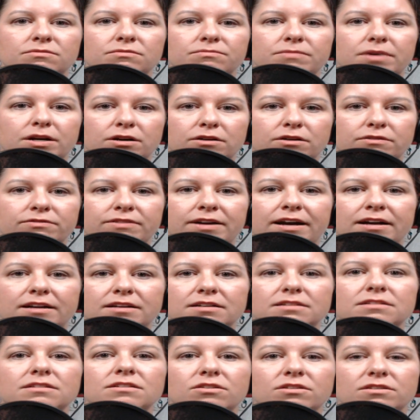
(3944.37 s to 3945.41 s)
butter fat,
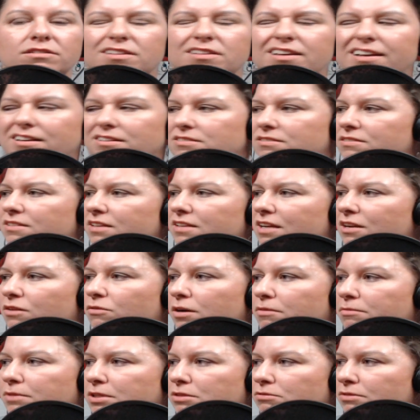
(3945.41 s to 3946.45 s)
or like
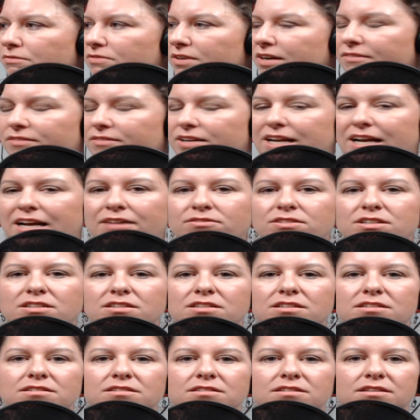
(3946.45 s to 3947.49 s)
anywhere between 5.5
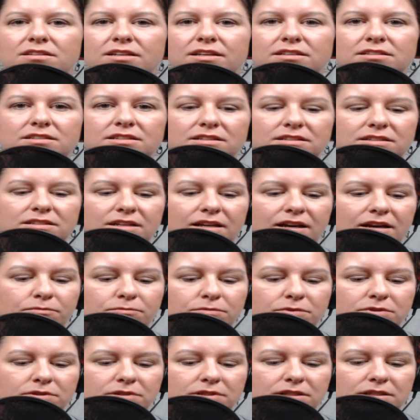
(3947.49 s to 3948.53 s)
to like
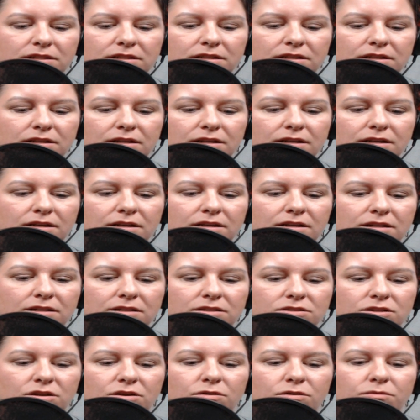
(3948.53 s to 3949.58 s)
6.5%.
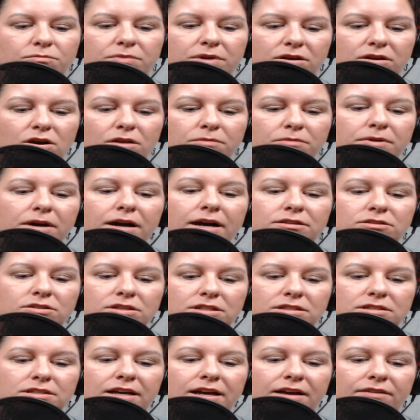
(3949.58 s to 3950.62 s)
So, but
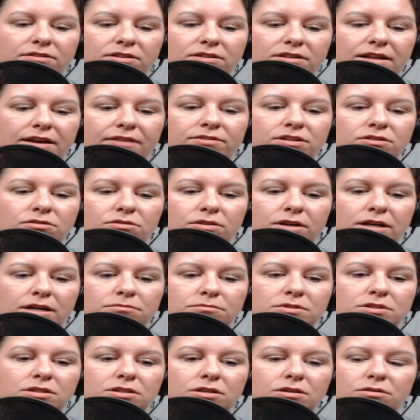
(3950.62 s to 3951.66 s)
carbohydrates, they have 11
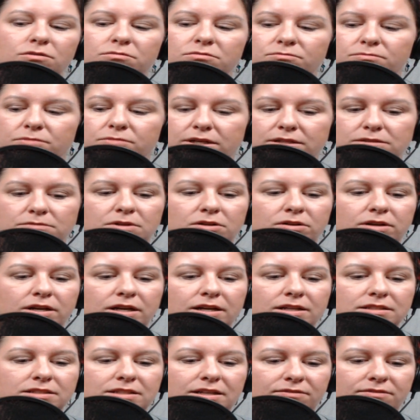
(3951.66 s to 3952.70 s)
grams. So breast milk
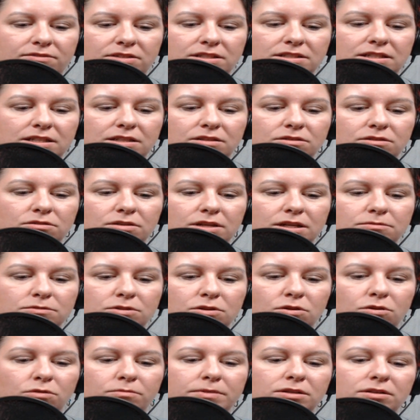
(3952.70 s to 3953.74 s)
has 17 grams,
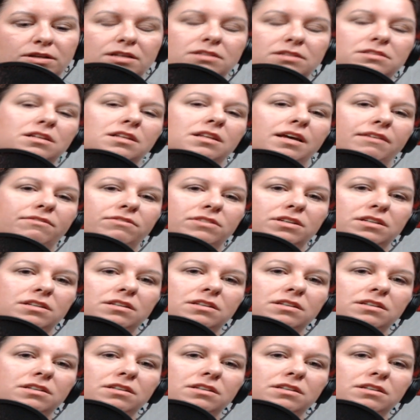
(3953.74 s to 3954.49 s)
whole milk has 11.